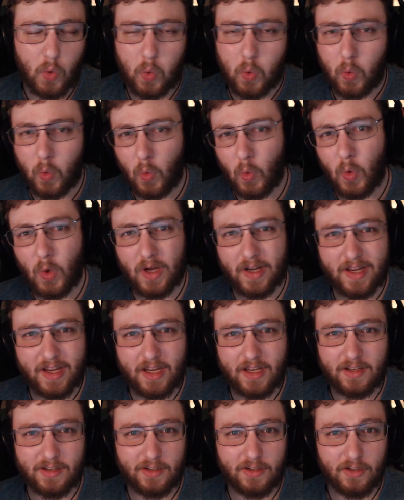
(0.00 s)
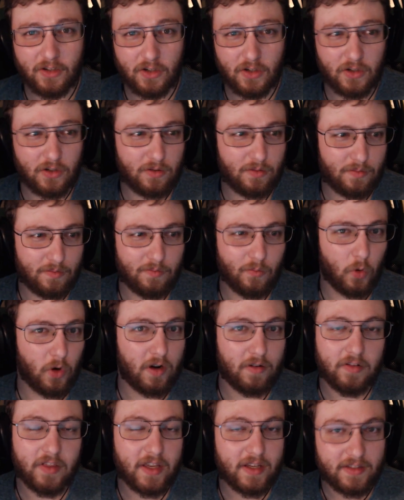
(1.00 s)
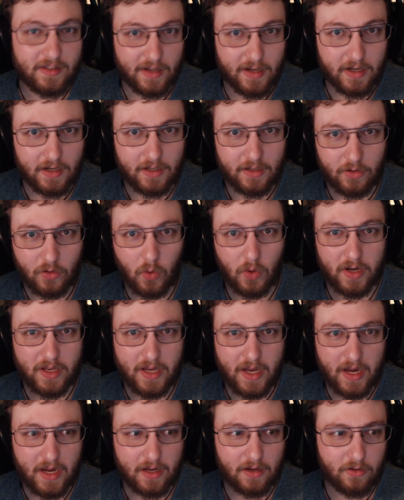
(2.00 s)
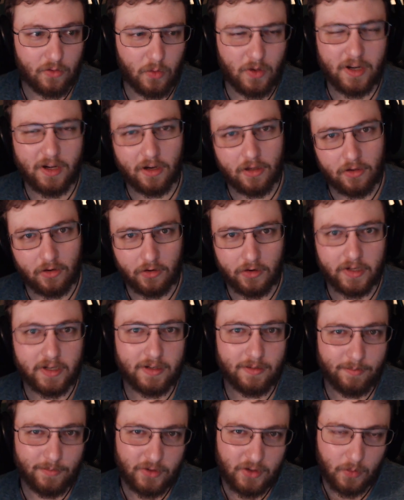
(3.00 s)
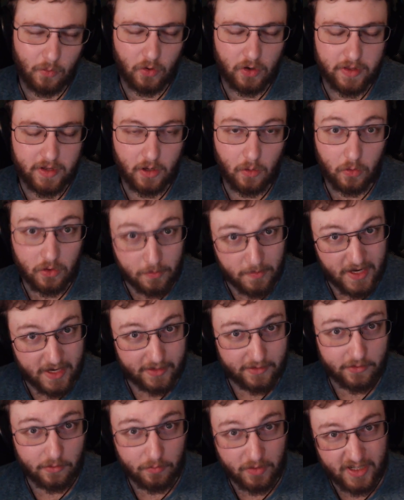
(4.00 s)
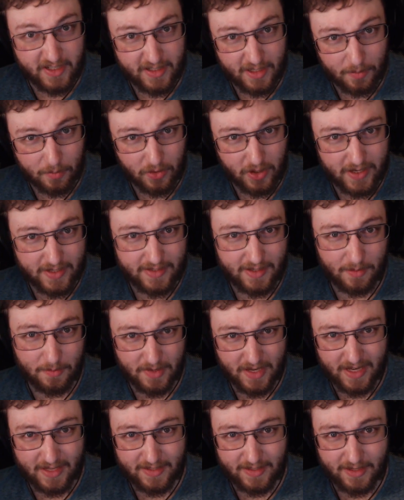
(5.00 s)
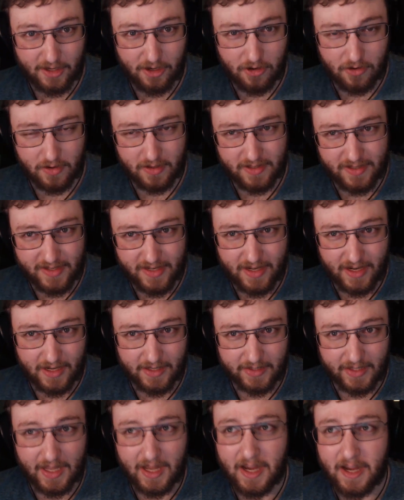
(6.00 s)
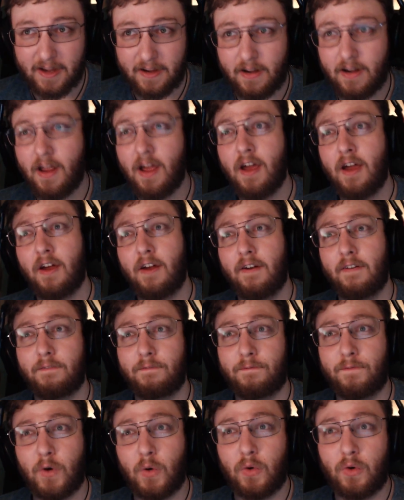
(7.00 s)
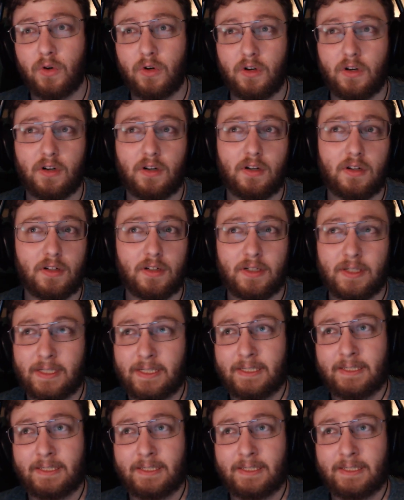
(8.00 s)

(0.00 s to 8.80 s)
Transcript: 20 to whatever they say, 28, 20 to 30, somewhere there, which means the retail price, I'm guessing you're going to see online for